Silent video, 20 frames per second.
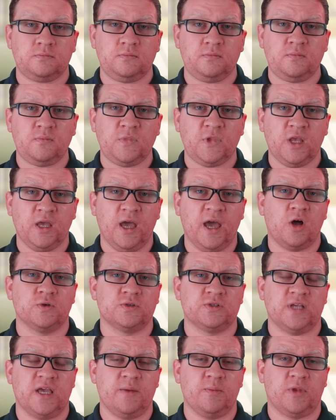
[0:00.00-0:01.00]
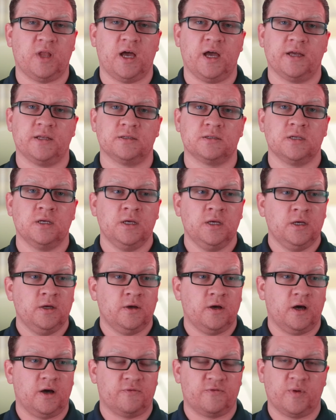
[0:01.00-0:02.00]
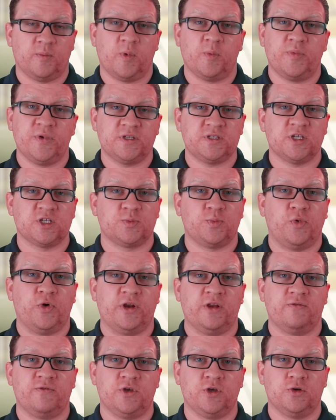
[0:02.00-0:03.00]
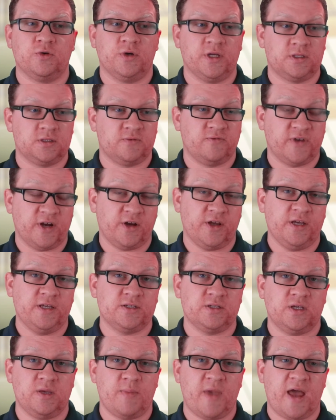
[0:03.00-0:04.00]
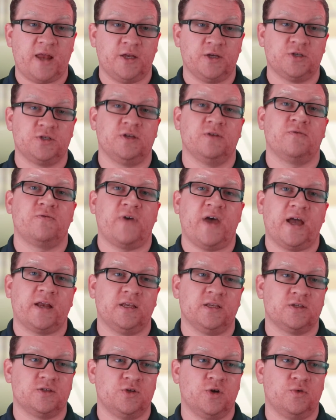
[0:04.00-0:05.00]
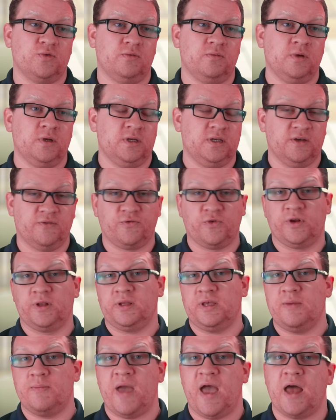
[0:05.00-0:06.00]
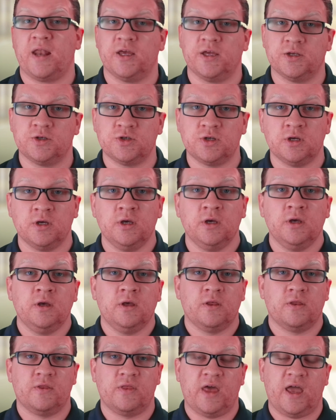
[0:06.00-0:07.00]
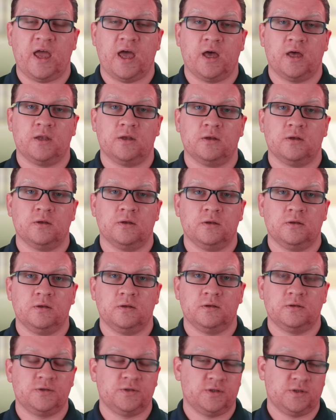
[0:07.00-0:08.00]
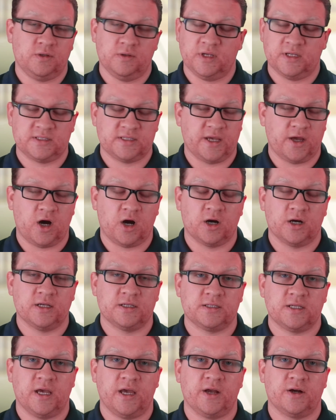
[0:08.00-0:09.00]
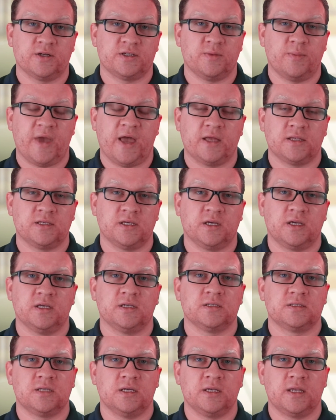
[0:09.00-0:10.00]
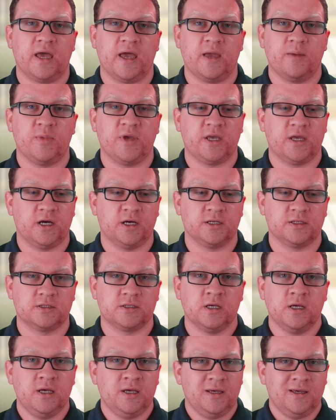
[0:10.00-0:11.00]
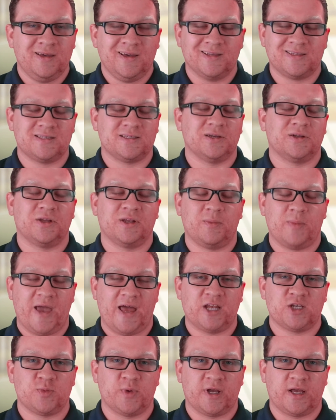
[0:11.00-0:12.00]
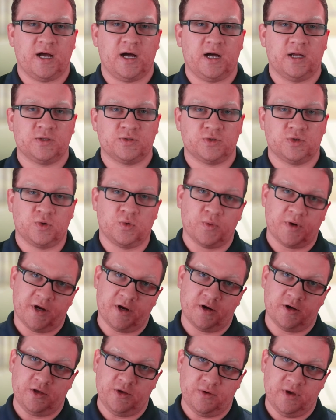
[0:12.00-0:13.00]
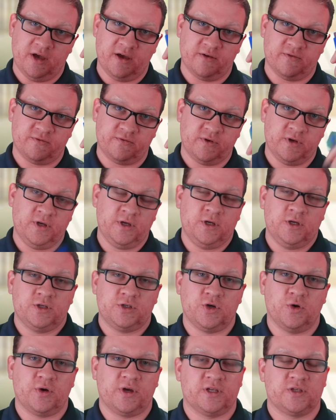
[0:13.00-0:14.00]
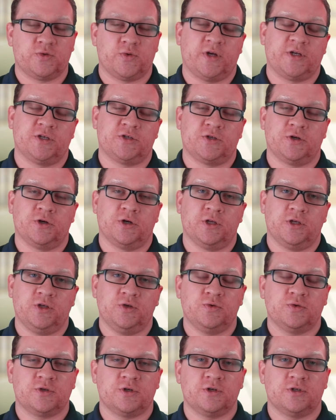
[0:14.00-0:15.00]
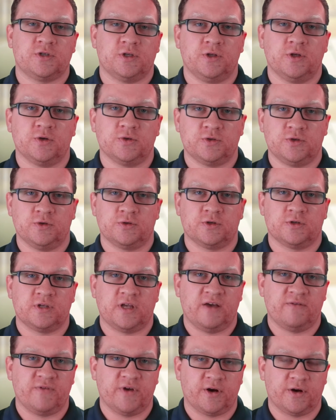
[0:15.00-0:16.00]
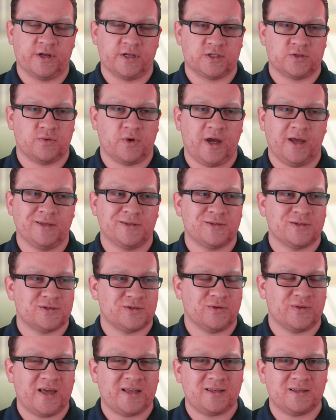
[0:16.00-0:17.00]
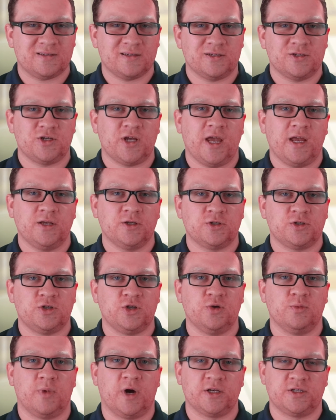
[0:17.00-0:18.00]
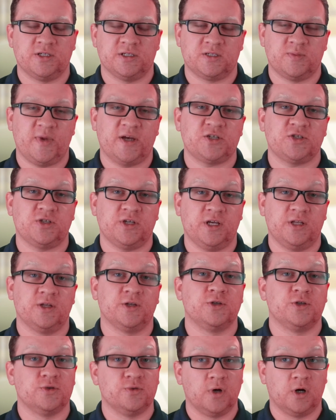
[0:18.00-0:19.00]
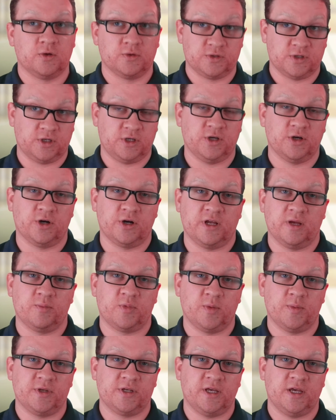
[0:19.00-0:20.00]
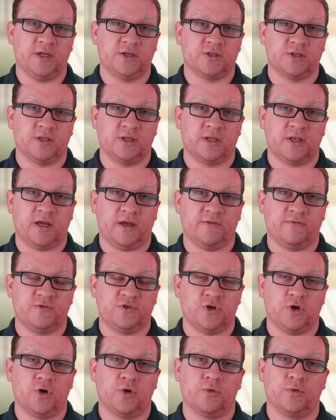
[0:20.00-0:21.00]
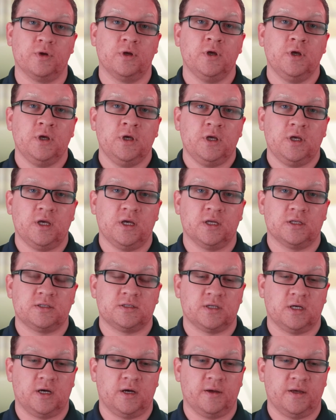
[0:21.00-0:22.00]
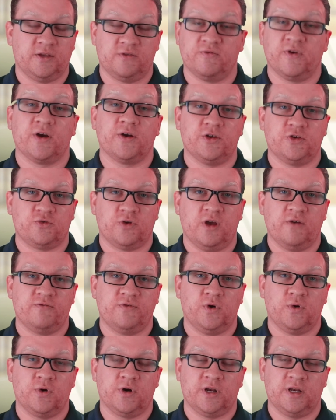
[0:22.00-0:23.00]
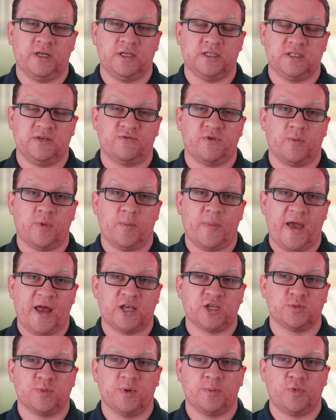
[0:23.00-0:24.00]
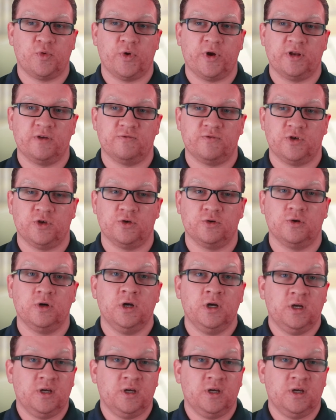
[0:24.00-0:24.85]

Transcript: And along those same lines, uh, from a business point of view, it's very easily managed. In fact, it's no differently managed than, let's say, RSA or Symantec is today, because it's still in management console where you have tokens registered to users and those users have various rights. So that doesn't change too much, especially in the Duo security implementation that I've shown. It's, uh, it's very straightforward and easy from a management point of view.